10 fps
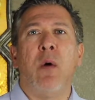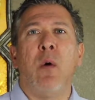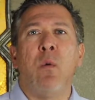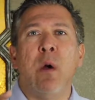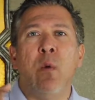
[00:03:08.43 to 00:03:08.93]

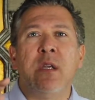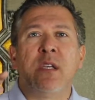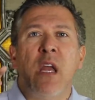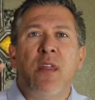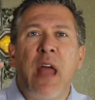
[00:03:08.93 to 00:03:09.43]

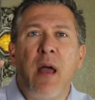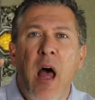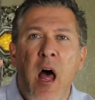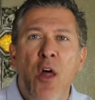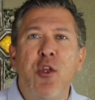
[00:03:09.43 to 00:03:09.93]
was
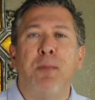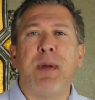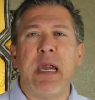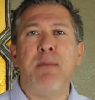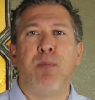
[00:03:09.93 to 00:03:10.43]
that other
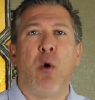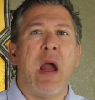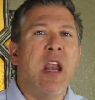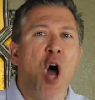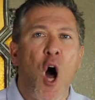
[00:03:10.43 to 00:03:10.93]
people
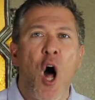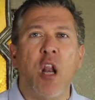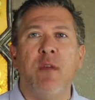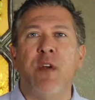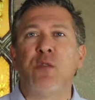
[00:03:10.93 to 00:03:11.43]
and
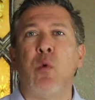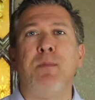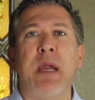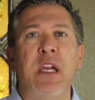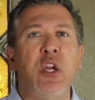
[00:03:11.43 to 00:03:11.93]
all of us
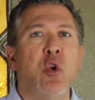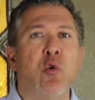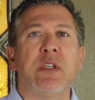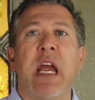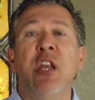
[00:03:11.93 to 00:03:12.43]
would be
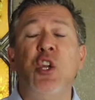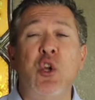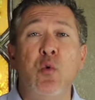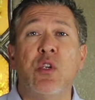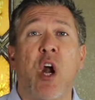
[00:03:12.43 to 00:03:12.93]
used and
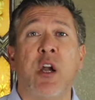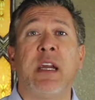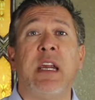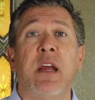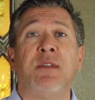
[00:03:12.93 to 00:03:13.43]
use our
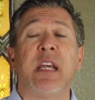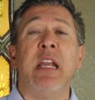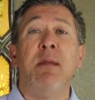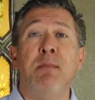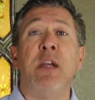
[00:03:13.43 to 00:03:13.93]
gifts
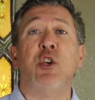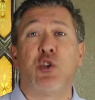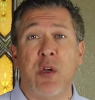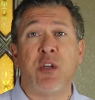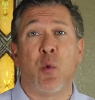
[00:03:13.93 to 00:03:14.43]
in the
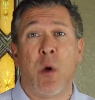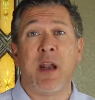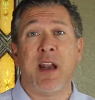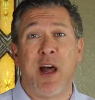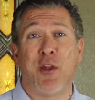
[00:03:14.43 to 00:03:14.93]
ministry to
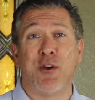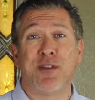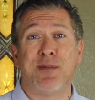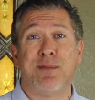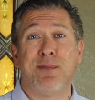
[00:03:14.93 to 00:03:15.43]
one another's.